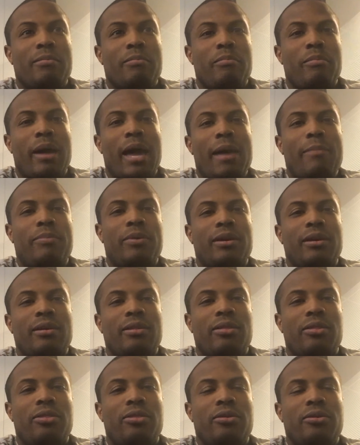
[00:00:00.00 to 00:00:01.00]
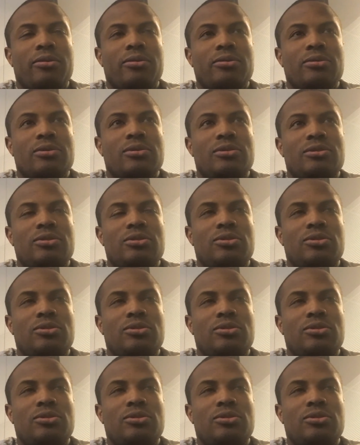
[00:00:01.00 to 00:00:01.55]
mapping those